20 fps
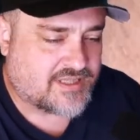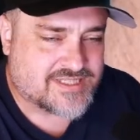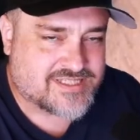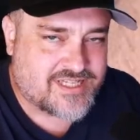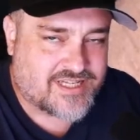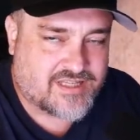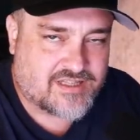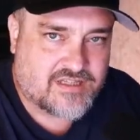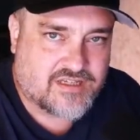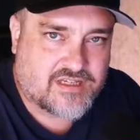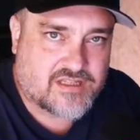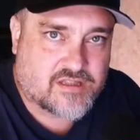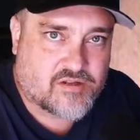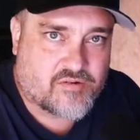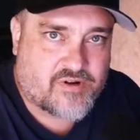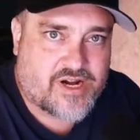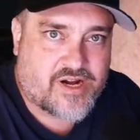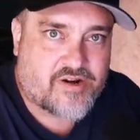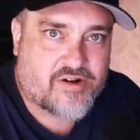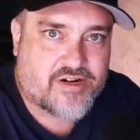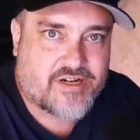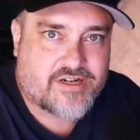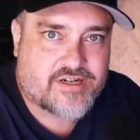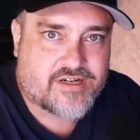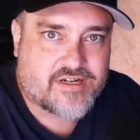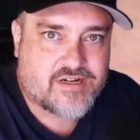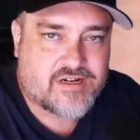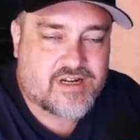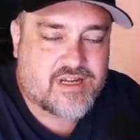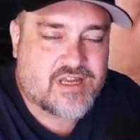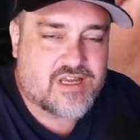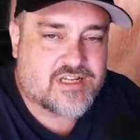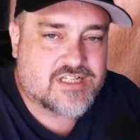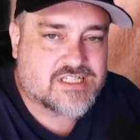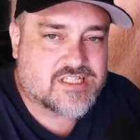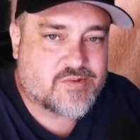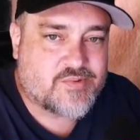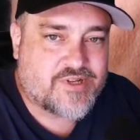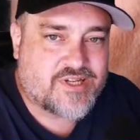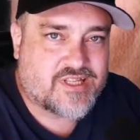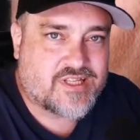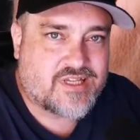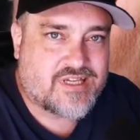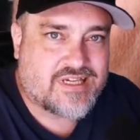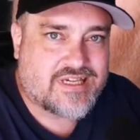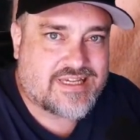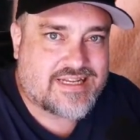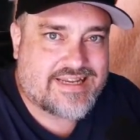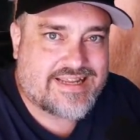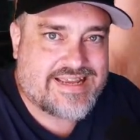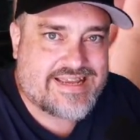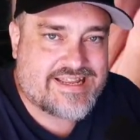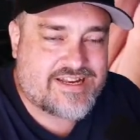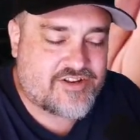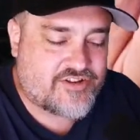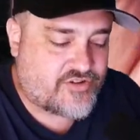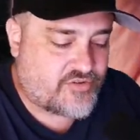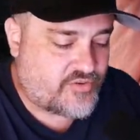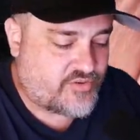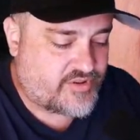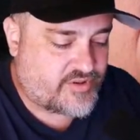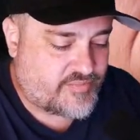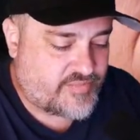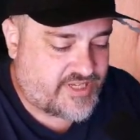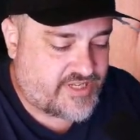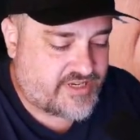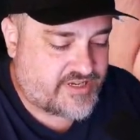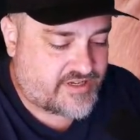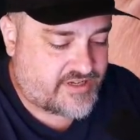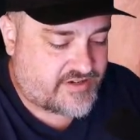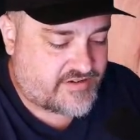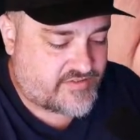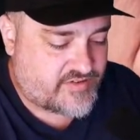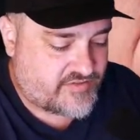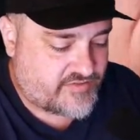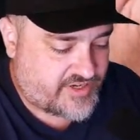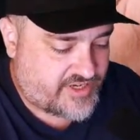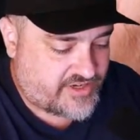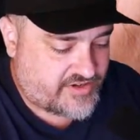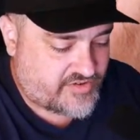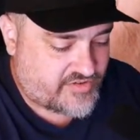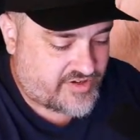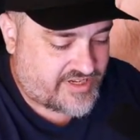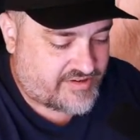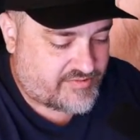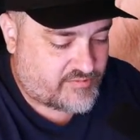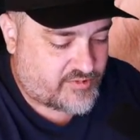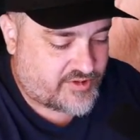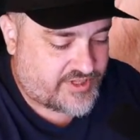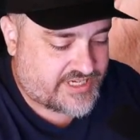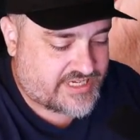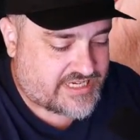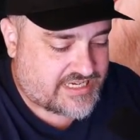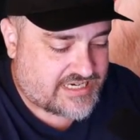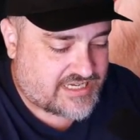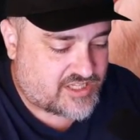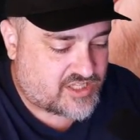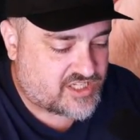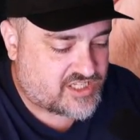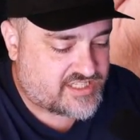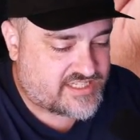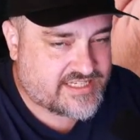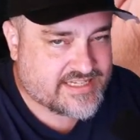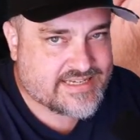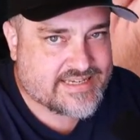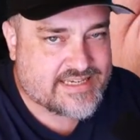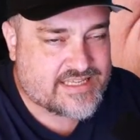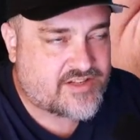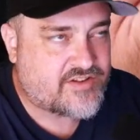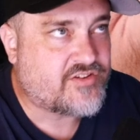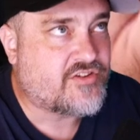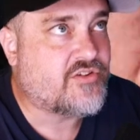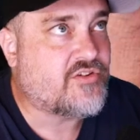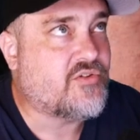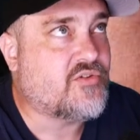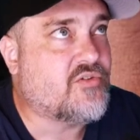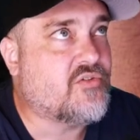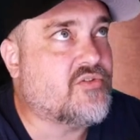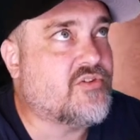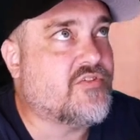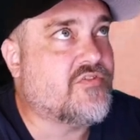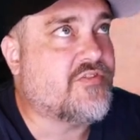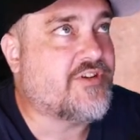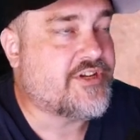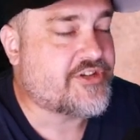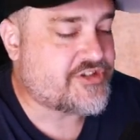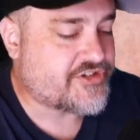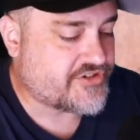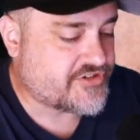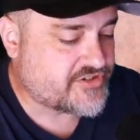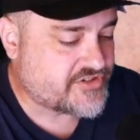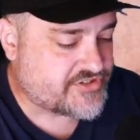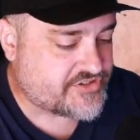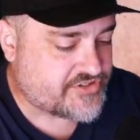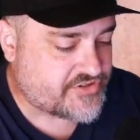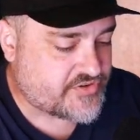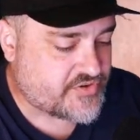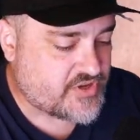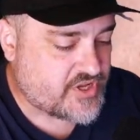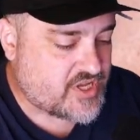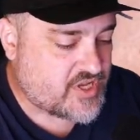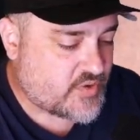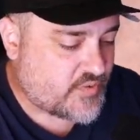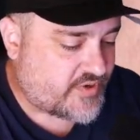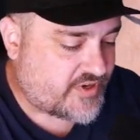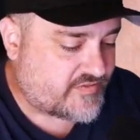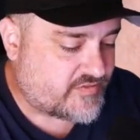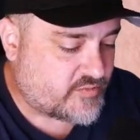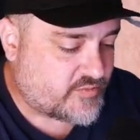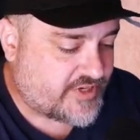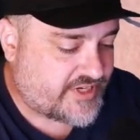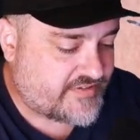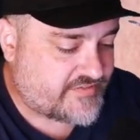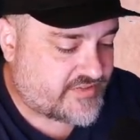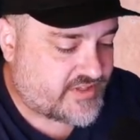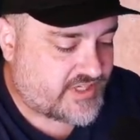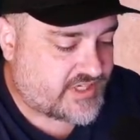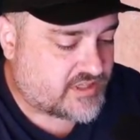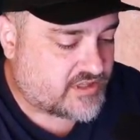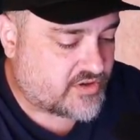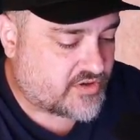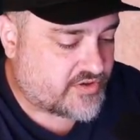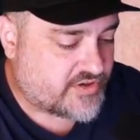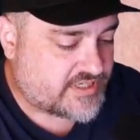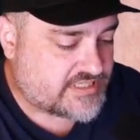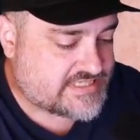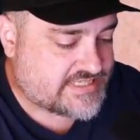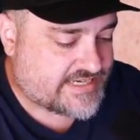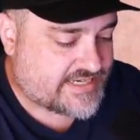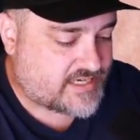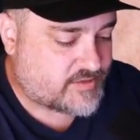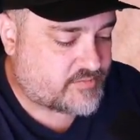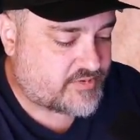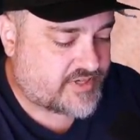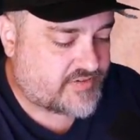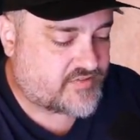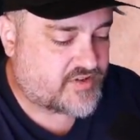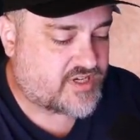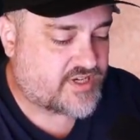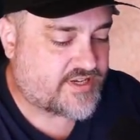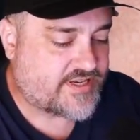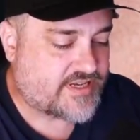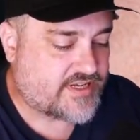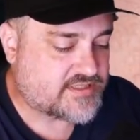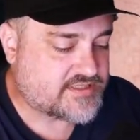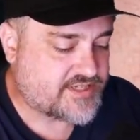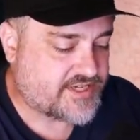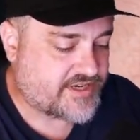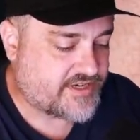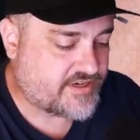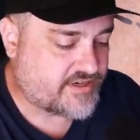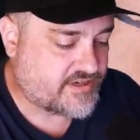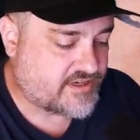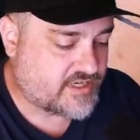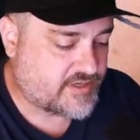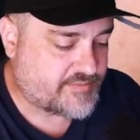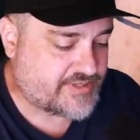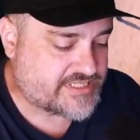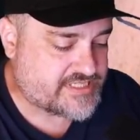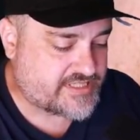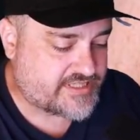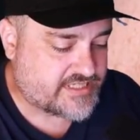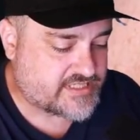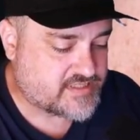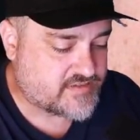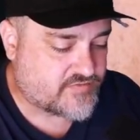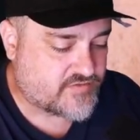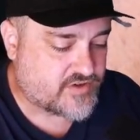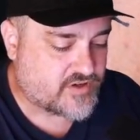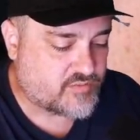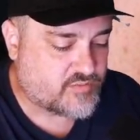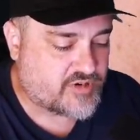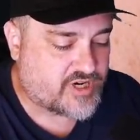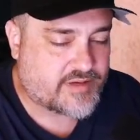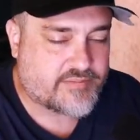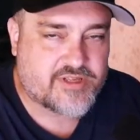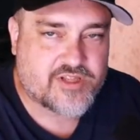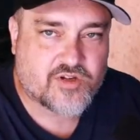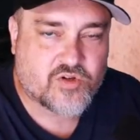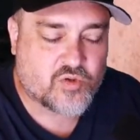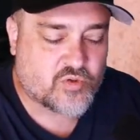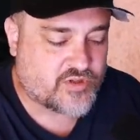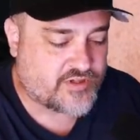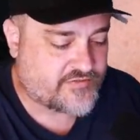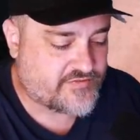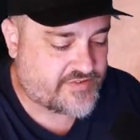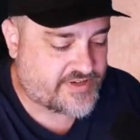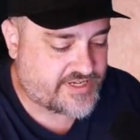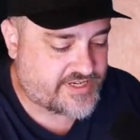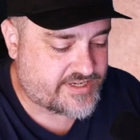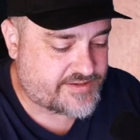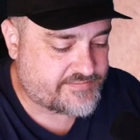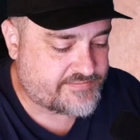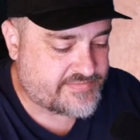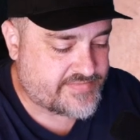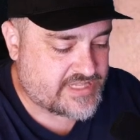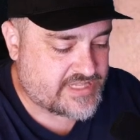Let's take a look at the router here so we can get into the meat of the video and really kind of dig into the features. So we have the WAVLINK logo on top. We have cutouts here. I'm guessing that's for probably the cooling fan.